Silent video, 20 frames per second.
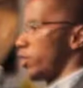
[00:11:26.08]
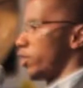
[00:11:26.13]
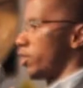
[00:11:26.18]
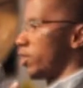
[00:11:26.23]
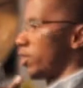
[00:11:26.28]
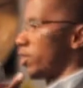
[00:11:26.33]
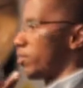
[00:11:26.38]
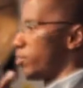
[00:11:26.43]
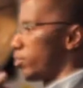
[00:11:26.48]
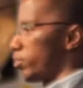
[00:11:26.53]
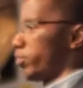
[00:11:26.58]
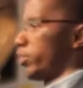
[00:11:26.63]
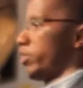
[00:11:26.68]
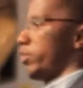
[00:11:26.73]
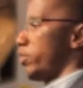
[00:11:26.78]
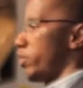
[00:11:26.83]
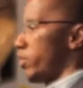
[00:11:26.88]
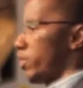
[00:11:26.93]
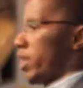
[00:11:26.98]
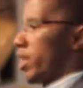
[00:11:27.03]
know I can
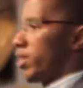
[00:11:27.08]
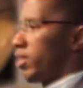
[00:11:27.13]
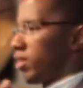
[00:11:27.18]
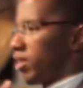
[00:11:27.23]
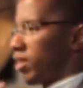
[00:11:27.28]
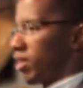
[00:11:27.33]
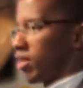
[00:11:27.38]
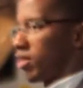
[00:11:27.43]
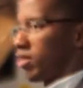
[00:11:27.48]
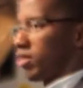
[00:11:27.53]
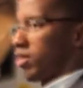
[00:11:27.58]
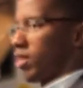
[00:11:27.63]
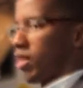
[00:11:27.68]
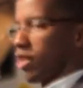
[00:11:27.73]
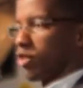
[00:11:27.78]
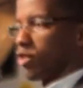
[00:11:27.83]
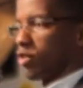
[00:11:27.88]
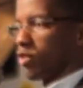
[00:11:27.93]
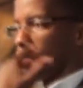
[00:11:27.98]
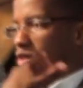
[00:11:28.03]
put £2 in, I can
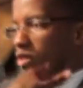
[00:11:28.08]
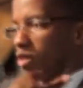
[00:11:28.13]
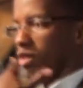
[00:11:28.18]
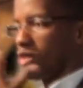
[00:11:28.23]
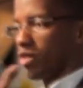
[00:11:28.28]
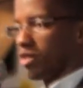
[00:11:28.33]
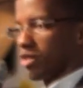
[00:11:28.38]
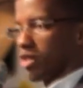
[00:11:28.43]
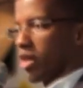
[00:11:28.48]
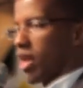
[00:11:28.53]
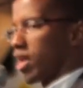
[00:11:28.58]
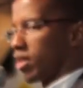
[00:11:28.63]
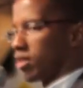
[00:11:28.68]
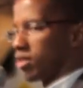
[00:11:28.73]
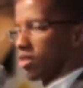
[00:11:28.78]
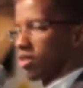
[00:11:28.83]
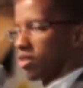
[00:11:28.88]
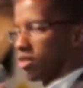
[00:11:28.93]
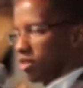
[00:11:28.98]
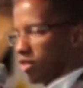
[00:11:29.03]
select a song and it's great and
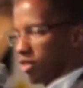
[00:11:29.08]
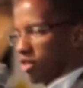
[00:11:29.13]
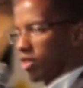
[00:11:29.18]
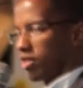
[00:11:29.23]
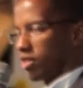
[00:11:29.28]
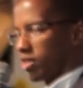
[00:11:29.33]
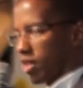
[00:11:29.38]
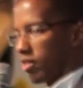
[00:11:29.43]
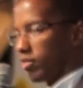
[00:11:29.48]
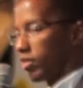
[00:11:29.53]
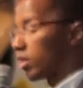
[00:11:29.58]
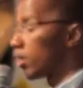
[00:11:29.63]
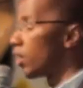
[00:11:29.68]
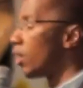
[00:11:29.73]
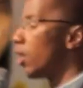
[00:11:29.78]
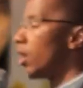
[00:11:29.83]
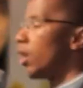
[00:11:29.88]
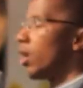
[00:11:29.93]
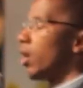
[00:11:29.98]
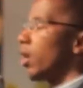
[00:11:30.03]
it's lovely.
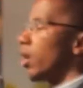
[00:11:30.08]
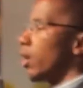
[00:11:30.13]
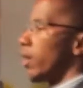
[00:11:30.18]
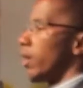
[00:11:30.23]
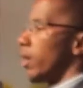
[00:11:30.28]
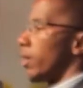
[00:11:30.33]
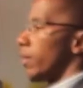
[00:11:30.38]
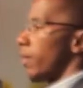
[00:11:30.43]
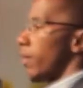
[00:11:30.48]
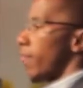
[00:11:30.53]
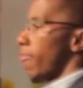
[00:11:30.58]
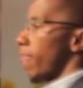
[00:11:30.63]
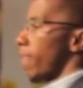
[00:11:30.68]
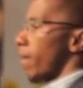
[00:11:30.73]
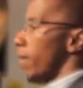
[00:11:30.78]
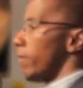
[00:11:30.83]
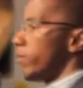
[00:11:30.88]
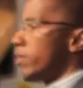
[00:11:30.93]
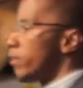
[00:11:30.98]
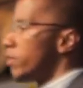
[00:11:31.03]
Right? I've